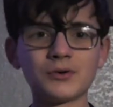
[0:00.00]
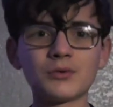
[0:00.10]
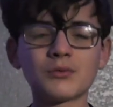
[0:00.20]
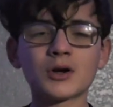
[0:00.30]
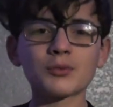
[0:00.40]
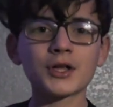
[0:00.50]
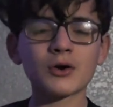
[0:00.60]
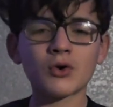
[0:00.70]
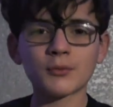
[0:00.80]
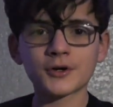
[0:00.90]
What are we going
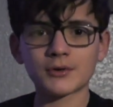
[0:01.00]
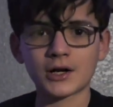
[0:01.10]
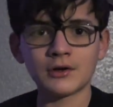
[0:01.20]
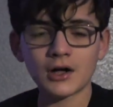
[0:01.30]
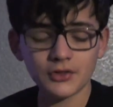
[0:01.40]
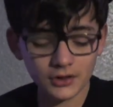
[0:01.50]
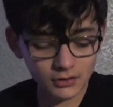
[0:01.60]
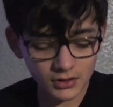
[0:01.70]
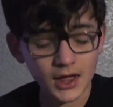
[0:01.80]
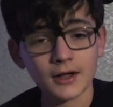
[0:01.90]
to orbit around?
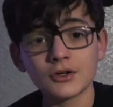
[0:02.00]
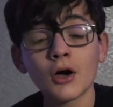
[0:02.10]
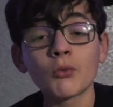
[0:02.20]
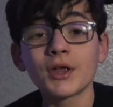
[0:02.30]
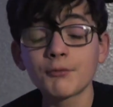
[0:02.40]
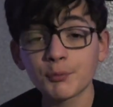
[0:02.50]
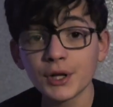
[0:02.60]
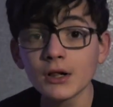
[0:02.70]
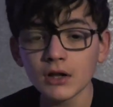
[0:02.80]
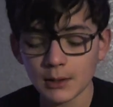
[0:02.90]
Nothing? Yeah, no. We have a
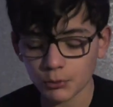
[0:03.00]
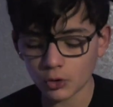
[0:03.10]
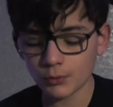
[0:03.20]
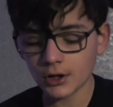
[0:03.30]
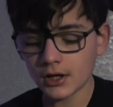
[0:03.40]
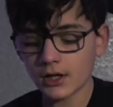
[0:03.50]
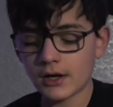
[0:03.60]
big light bulb.